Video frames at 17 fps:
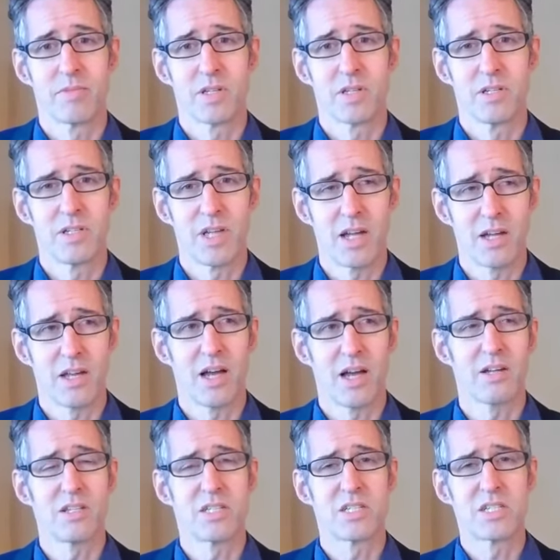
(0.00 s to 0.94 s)
how
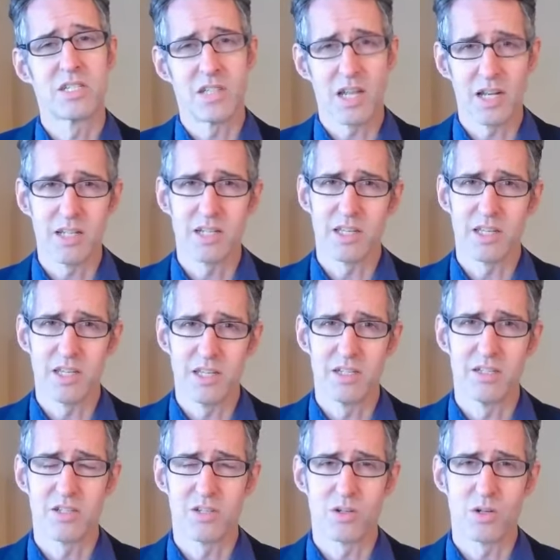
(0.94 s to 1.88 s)
to settle
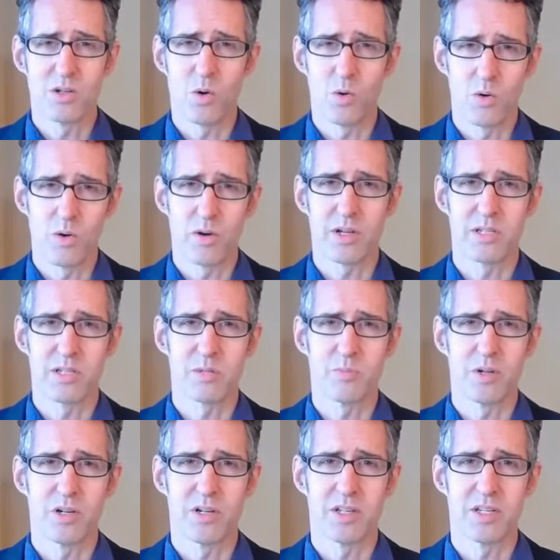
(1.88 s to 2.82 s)
into core
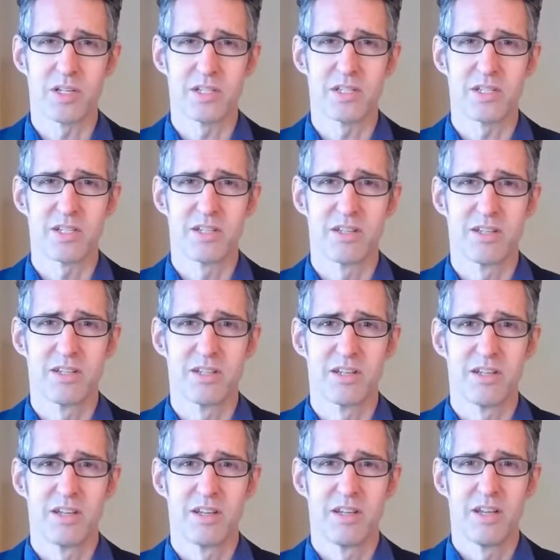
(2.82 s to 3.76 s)
experience
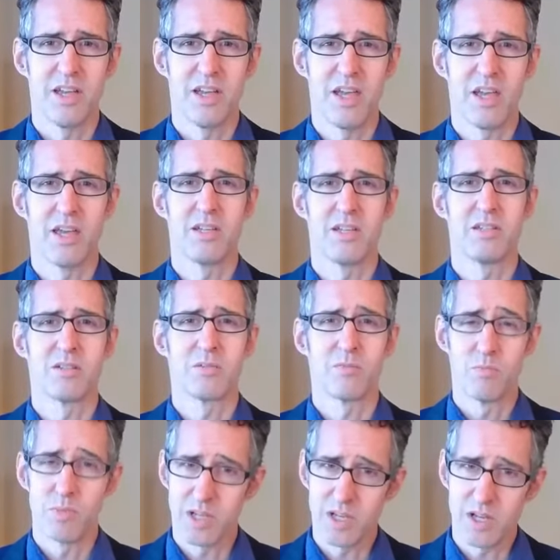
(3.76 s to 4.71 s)
and
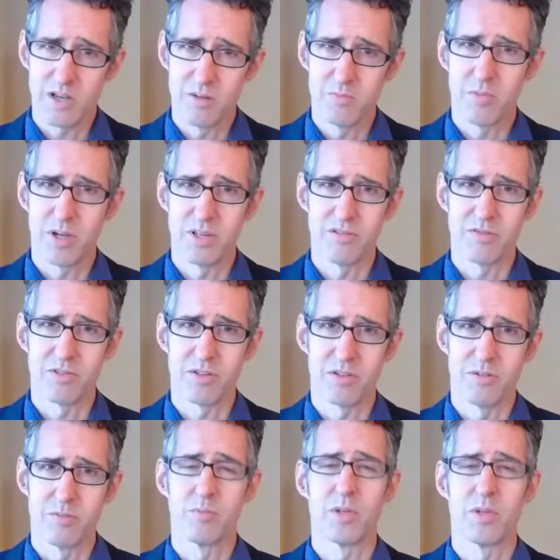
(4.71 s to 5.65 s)
become mindful,
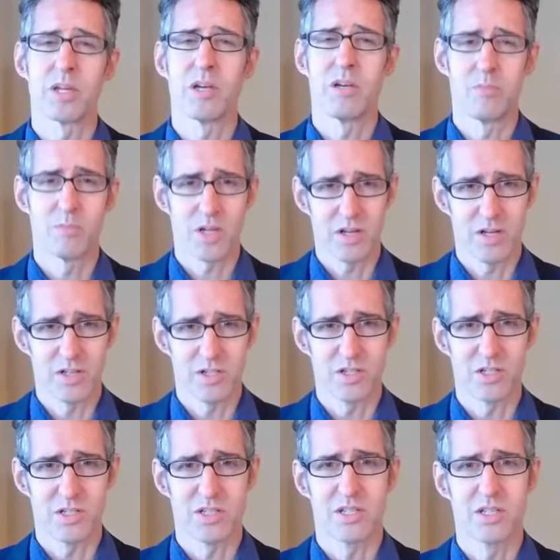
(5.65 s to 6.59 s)
become
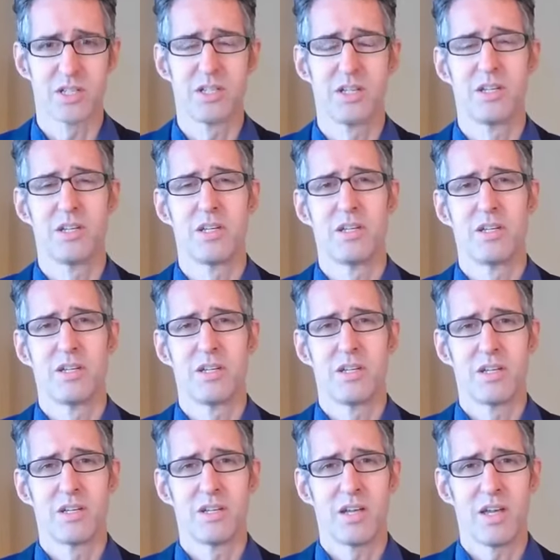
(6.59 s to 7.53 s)
conscious
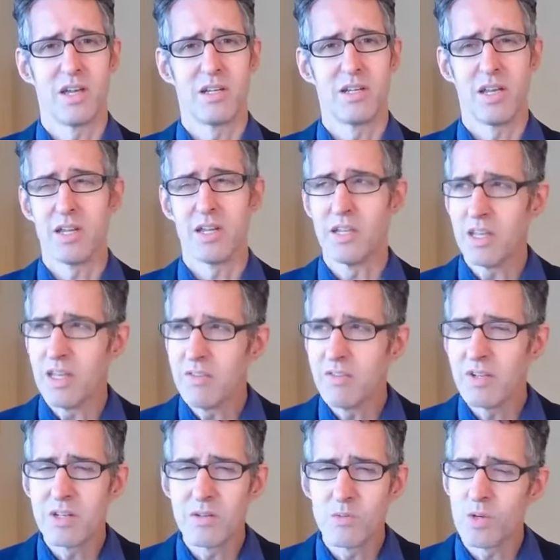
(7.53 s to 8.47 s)
and, and
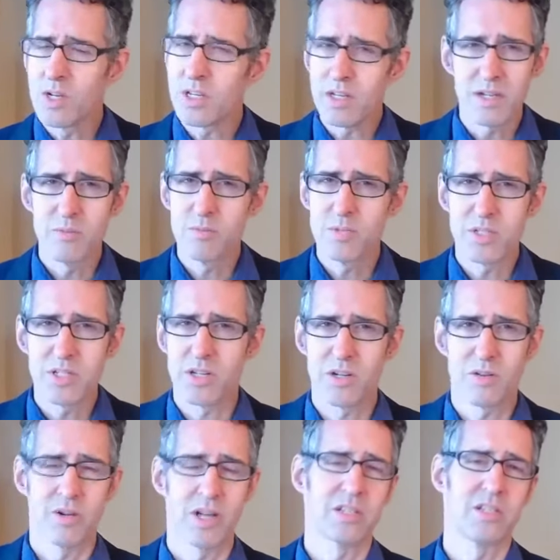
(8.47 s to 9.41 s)
even when it comes to
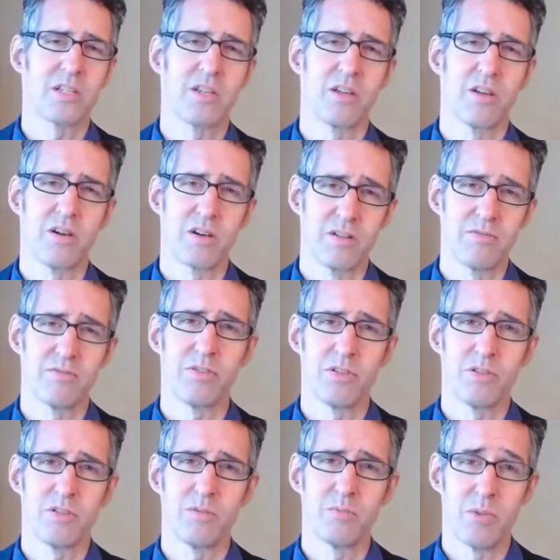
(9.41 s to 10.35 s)
correcting
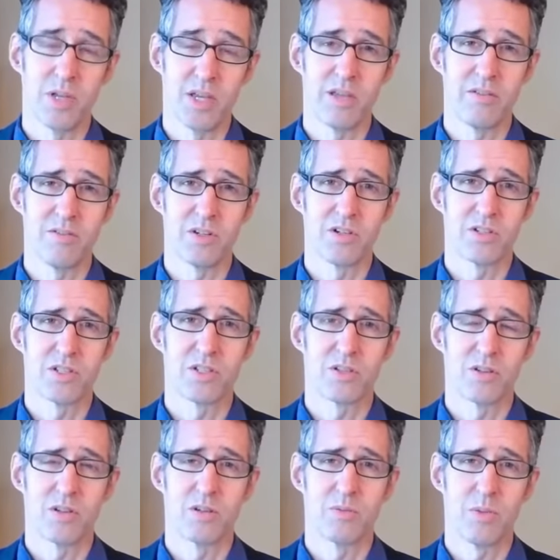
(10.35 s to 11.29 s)
harmful behaviors
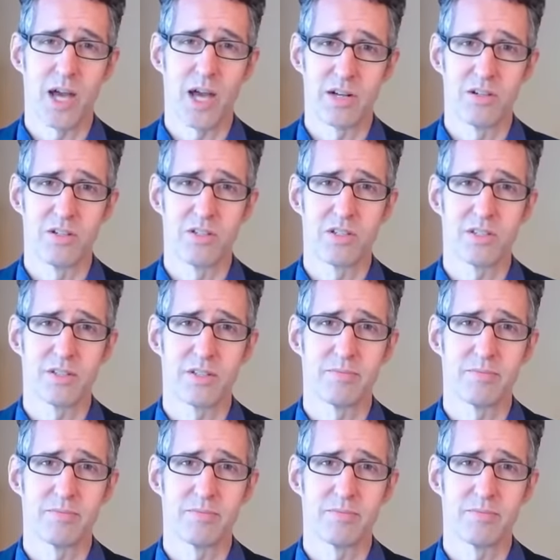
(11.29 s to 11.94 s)
or patterns.